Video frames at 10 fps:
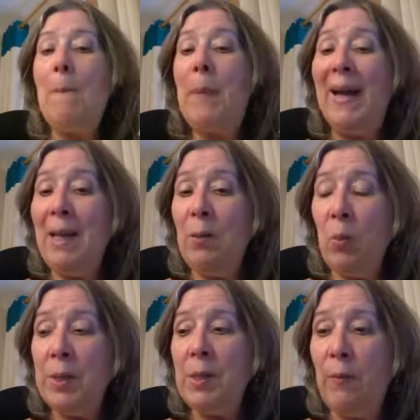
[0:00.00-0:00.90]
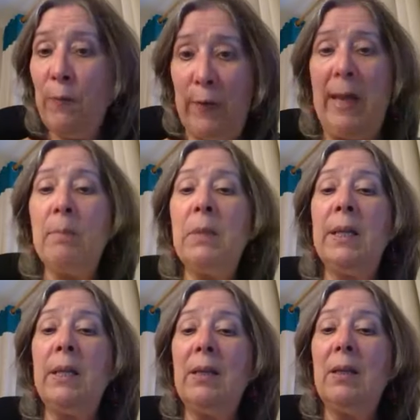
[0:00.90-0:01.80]
But it was a
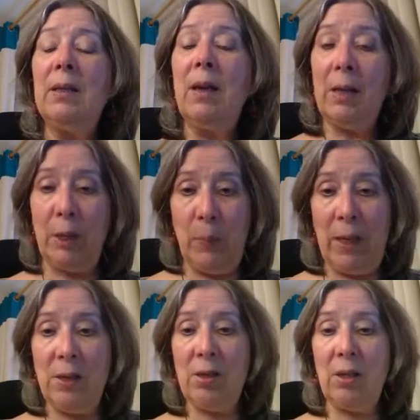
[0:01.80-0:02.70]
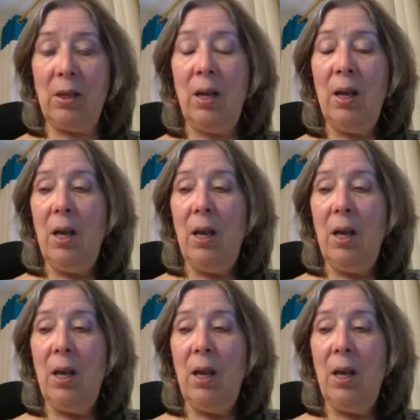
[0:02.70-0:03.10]
family occupation.